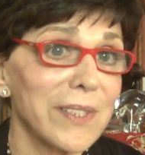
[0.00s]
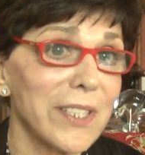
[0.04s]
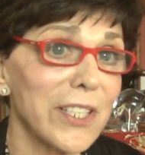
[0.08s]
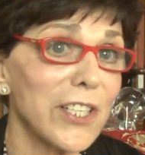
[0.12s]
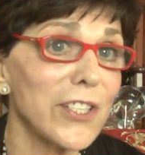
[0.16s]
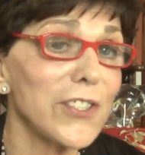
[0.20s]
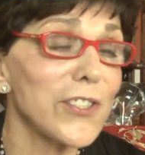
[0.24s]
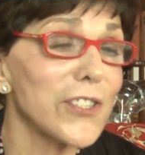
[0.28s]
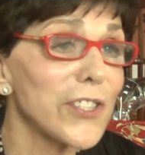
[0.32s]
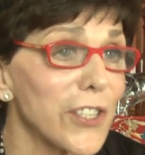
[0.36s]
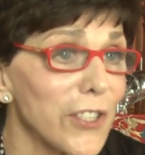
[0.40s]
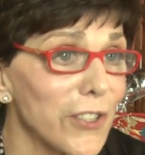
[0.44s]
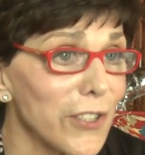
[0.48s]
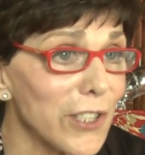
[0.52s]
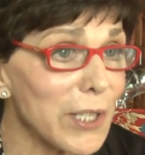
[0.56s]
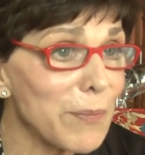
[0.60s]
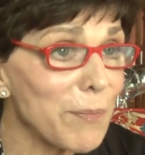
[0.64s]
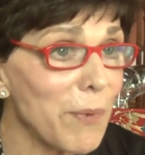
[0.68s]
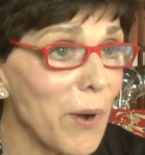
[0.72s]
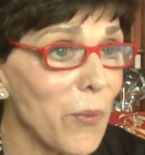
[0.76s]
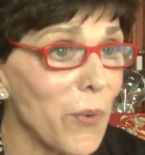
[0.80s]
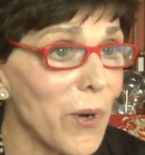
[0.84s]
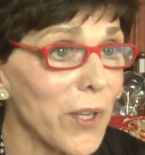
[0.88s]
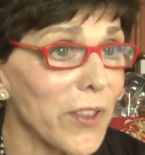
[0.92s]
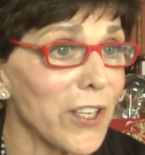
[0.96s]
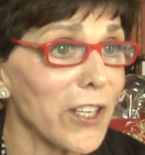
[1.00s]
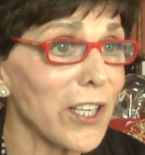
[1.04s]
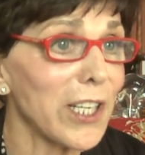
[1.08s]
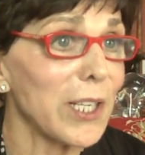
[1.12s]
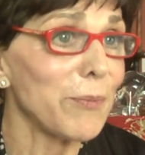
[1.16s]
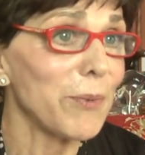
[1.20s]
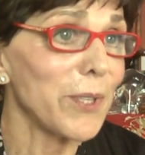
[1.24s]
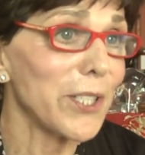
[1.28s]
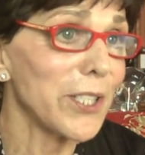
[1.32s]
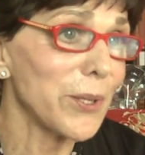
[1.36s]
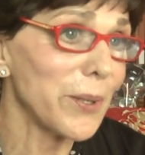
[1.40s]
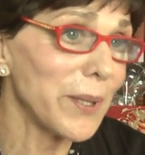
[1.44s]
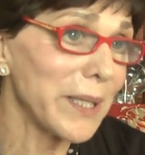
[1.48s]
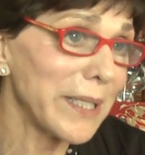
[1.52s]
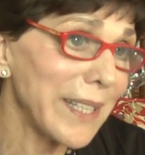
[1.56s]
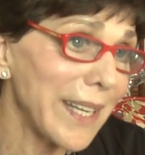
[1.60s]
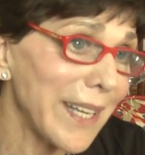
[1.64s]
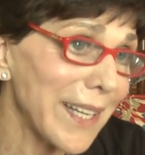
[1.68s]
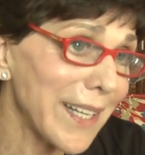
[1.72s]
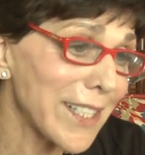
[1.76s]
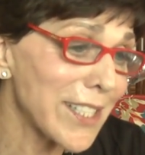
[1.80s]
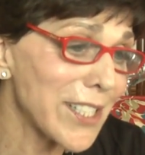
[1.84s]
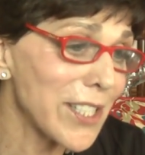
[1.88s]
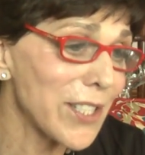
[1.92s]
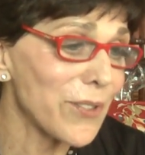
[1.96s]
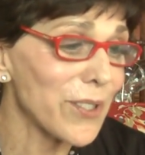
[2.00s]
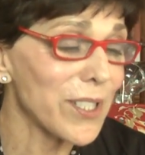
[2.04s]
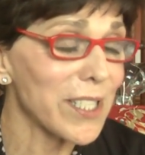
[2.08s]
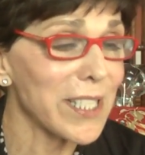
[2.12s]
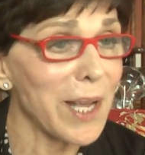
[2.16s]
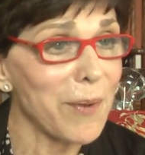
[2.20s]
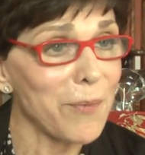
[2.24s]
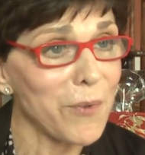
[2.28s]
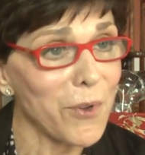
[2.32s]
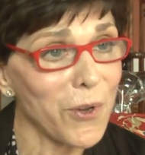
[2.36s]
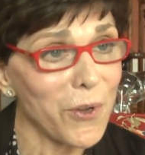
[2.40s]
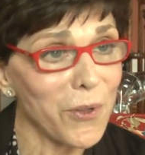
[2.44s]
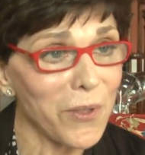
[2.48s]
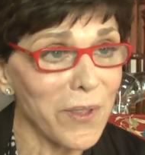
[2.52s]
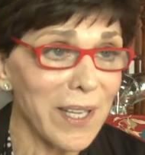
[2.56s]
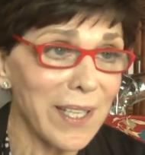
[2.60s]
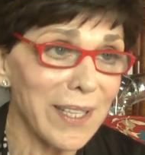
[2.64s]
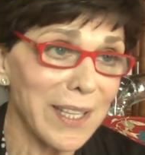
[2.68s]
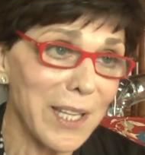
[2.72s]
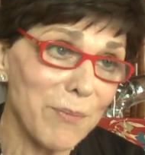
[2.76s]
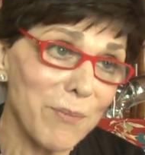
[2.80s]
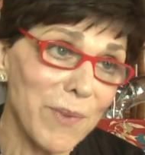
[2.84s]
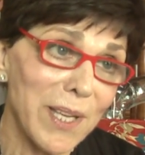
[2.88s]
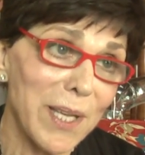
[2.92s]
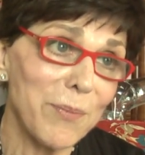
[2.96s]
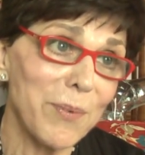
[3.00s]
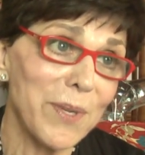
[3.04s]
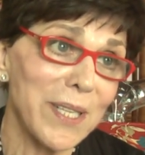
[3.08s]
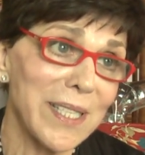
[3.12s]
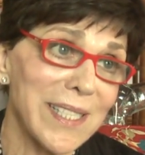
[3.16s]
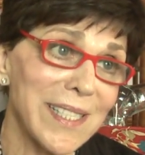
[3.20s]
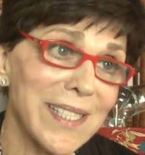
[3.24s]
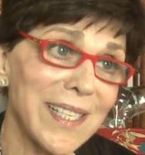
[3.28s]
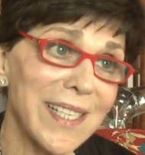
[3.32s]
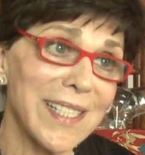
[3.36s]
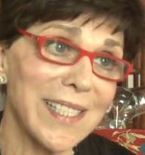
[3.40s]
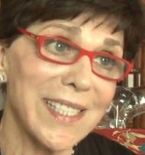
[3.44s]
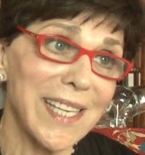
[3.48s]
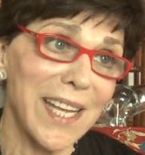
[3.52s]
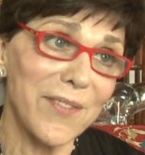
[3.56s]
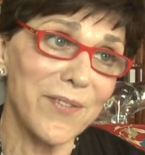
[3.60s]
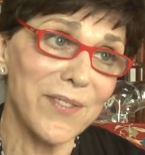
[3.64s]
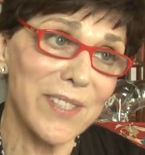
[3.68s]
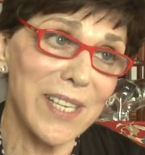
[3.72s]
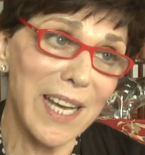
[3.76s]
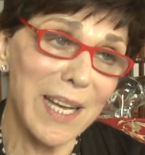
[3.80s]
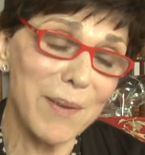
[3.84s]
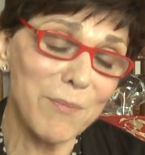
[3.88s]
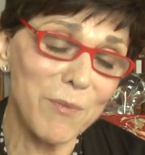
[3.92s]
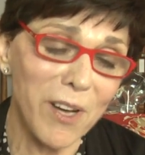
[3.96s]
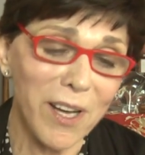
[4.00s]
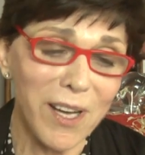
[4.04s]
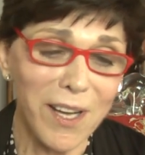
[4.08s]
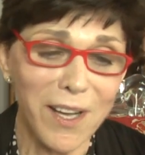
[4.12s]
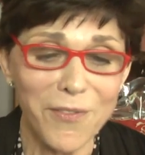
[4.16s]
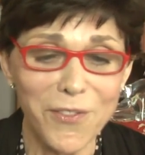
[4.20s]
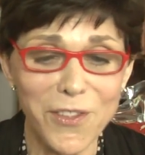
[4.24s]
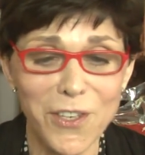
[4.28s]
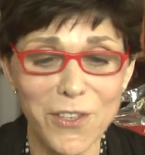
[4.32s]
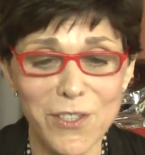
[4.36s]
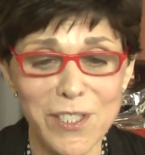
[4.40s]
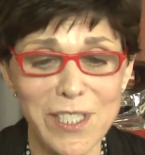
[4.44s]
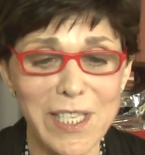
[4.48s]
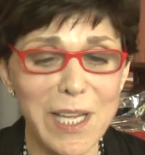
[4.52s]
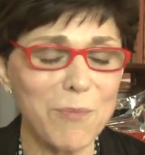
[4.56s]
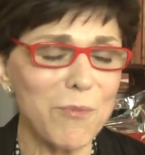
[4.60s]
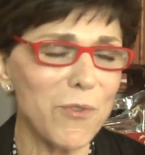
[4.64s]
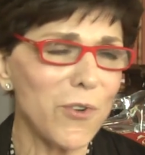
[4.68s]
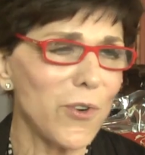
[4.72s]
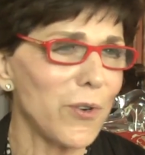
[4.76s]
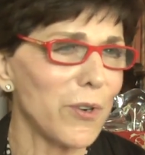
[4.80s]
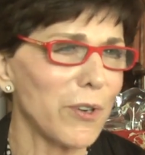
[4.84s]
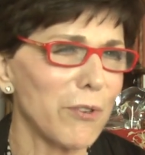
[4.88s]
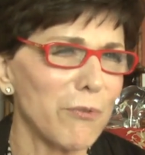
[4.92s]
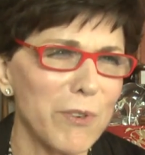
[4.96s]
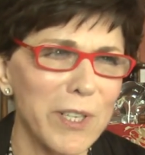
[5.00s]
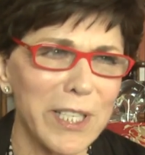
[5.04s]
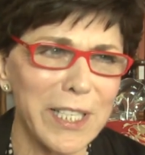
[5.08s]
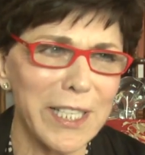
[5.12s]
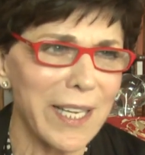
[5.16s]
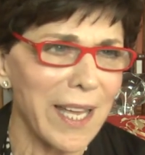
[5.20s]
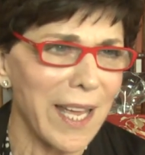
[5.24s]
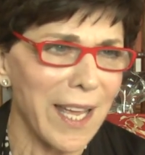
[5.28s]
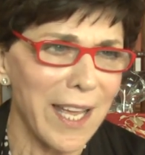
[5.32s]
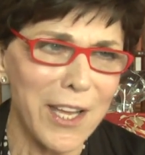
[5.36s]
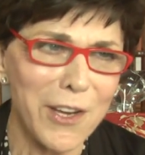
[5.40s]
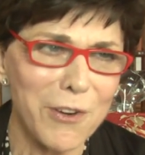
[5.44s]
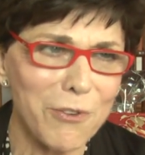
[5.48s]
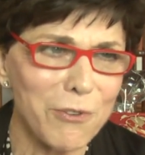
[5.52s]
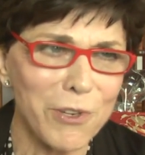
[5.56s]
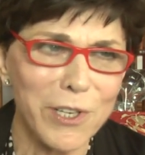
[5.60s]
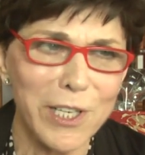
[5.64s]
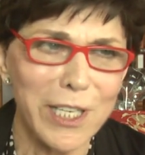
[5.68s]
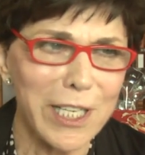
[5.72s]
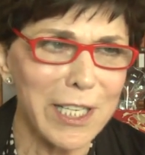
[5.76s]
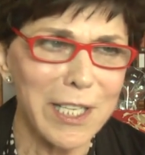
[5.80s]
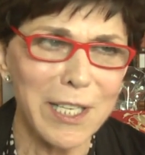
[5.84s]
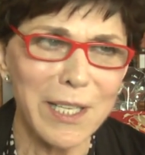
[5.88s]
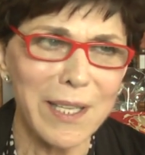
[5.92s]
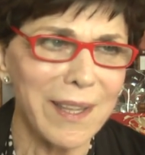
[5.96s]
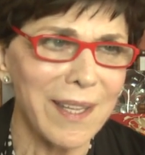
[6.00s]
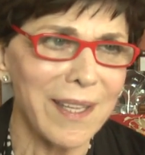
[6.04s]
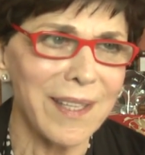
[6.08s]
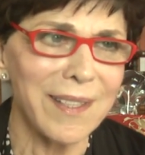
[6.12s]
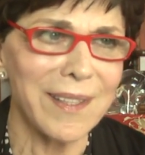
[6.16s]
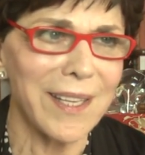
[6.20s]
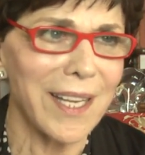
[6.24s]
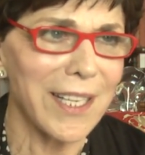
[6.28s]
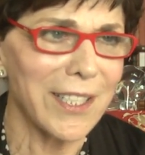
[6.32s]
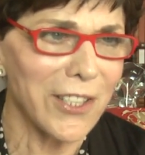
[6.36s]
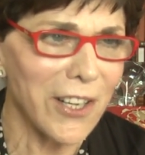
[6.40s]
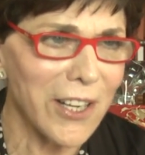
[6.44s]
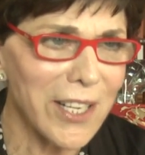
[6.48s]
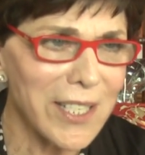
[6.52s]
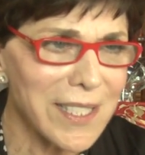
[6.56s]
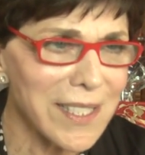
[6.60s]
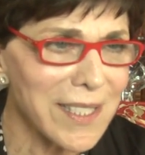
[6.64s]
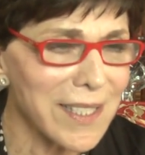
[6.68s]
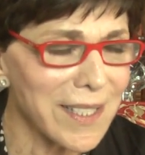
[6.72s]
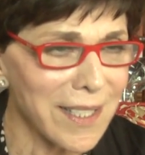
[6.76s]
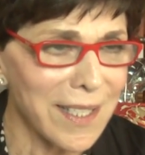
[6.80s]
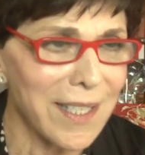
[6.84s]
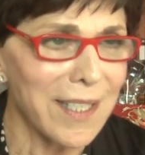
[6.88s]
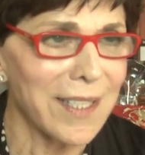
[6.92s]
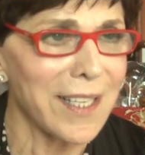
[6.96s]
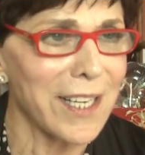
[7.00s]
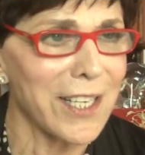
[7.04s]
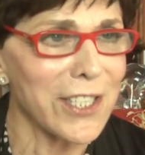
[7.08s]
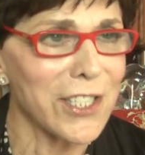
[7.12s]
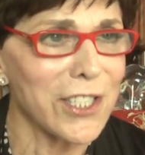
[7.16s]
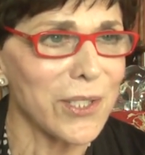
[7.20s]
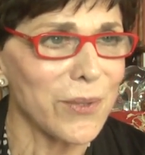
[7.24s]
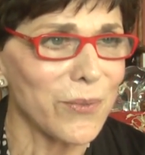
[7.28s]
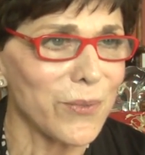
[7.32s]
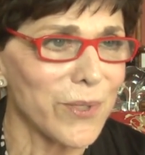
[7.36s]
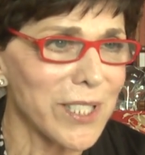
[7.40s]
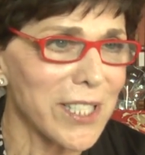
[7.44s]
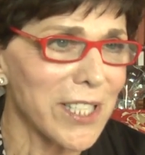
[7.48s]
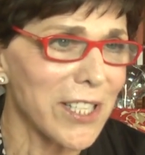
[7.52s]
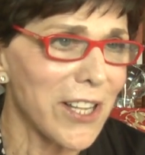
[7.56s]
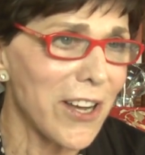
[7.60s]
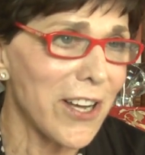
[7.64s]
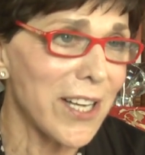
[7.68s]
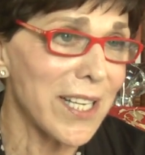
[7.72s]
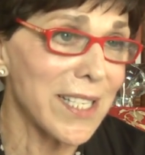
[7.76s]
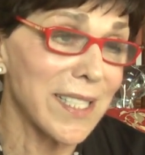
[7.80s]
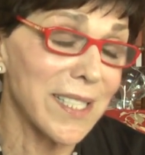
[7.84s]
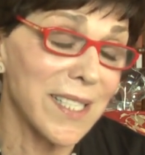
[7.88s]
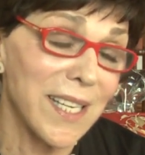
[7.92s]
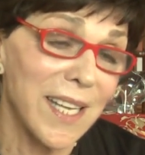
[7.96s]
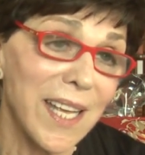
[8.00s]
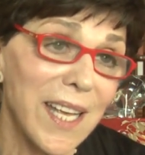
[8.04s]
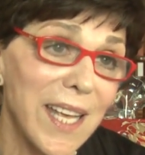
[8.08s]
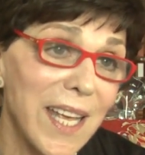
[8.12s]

concerned about what they're going to be doing next. There are some who think that maybe it's nice to have time off. There are some who are really angry that they lost, the election was lost.